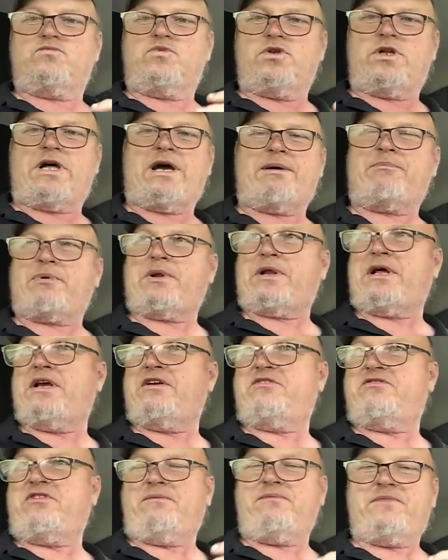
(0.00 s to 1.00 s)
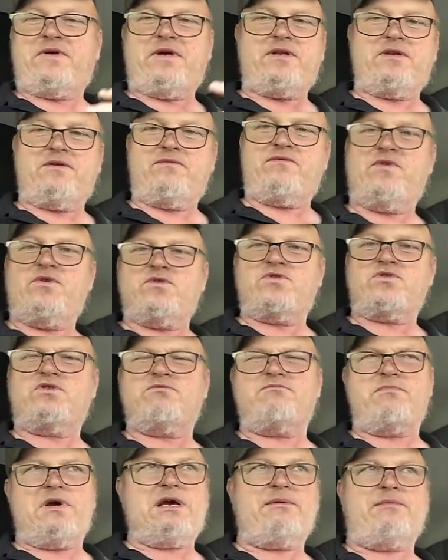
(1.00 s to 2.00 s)
will that play something in the
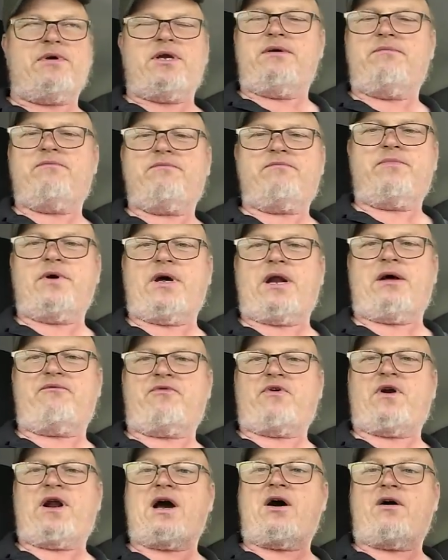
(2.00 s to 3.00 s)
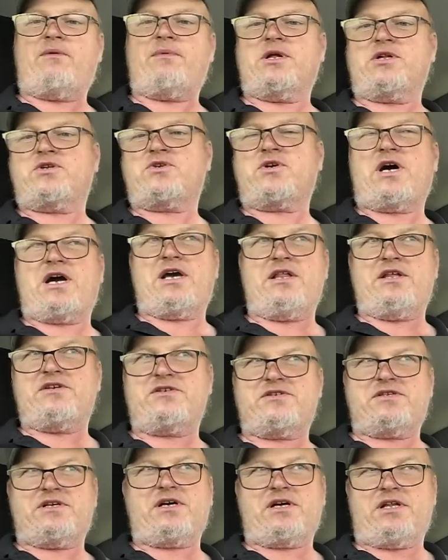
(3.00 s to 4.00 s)
future? Maybe. But for now, I'm going to try
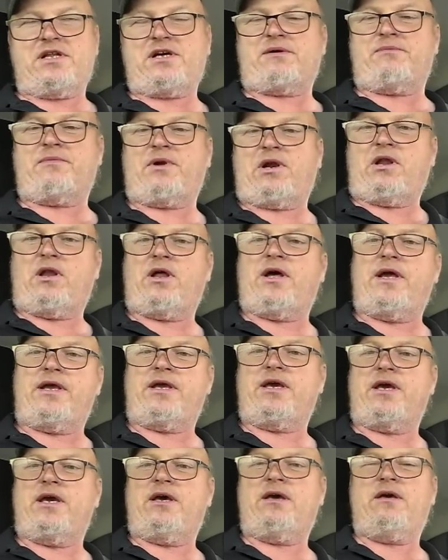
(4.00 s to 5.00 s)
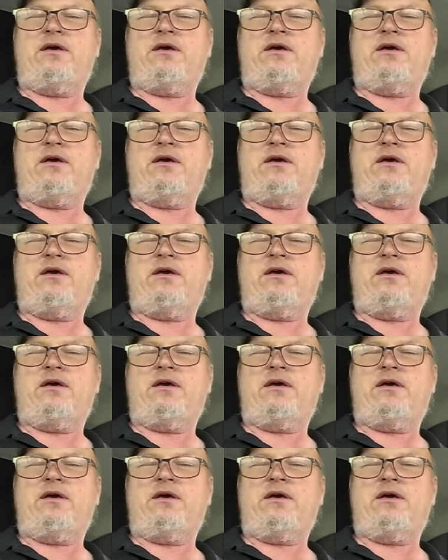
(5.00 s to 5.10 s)
this thing. I think I'm going to like it.